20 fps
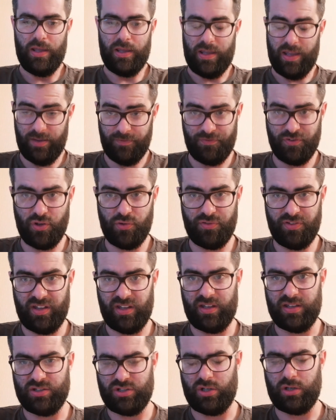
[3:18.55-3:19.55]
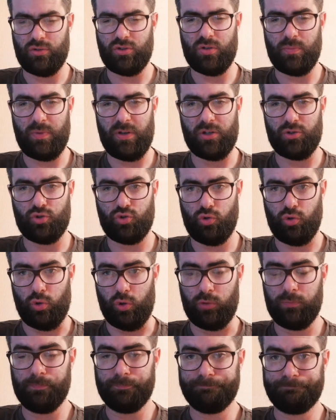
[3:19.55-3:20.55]
If you think it's going to be a
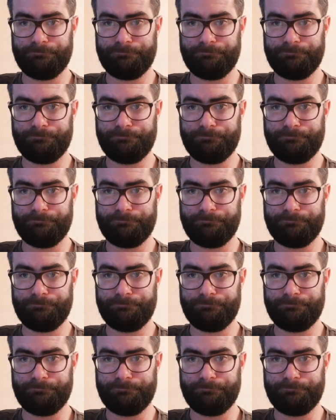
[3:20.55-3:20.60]
draw